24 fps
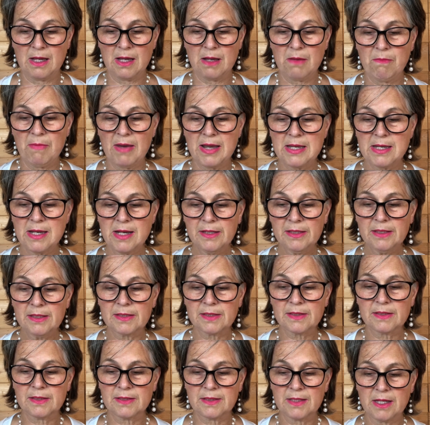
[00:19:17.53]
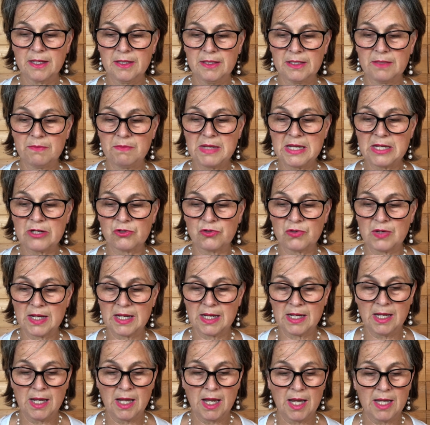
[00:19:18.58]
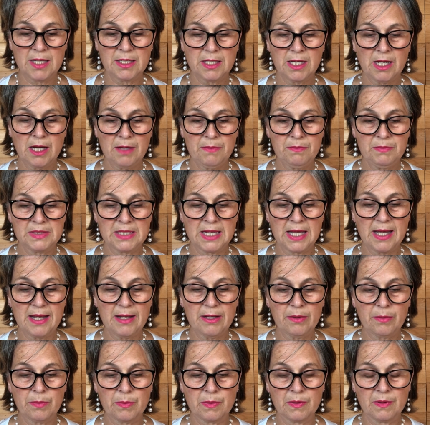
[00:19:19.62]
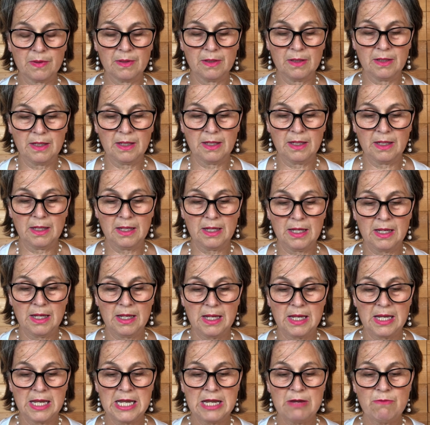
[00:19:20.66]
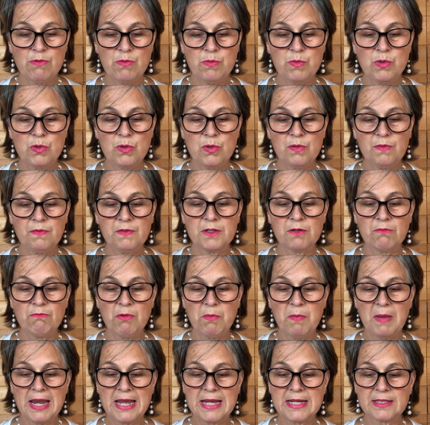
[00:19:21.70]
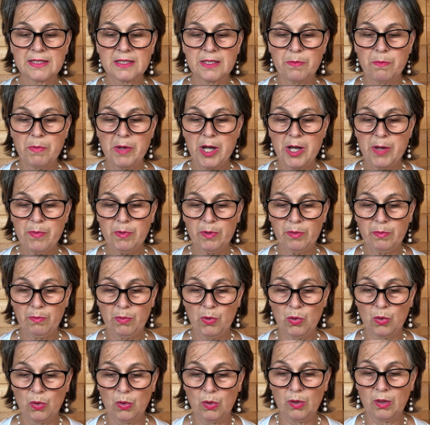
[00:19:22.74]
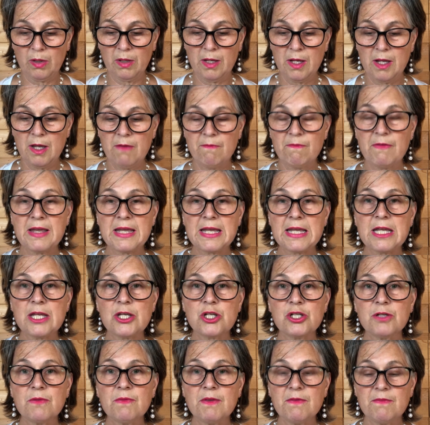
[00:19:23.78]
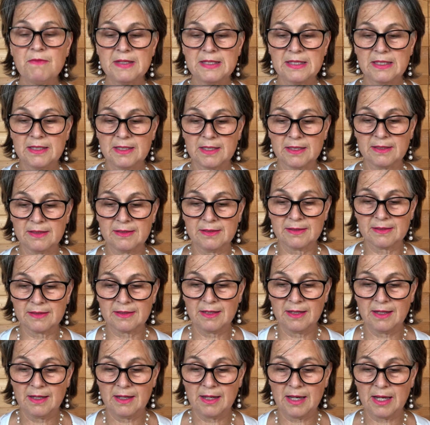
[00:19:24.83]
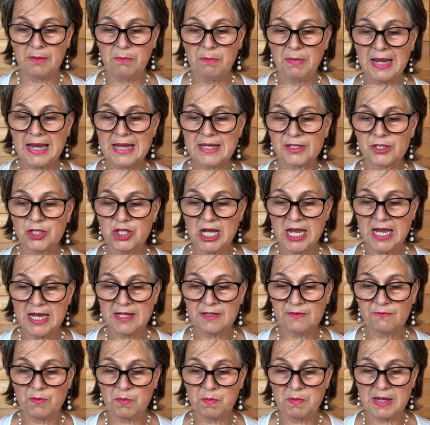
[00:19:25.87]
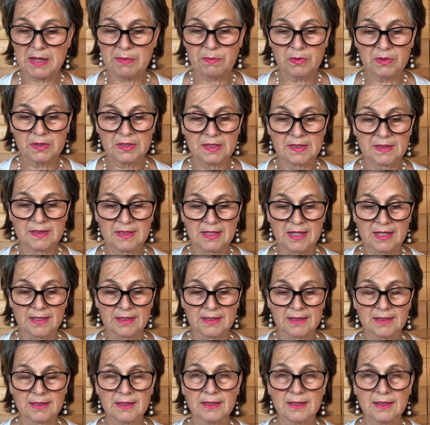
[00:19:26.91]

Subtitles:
My youngest son, Dmitri, had come to help. He removed and replaced the purple pall for each of the visitors and placed chairs for people to sit.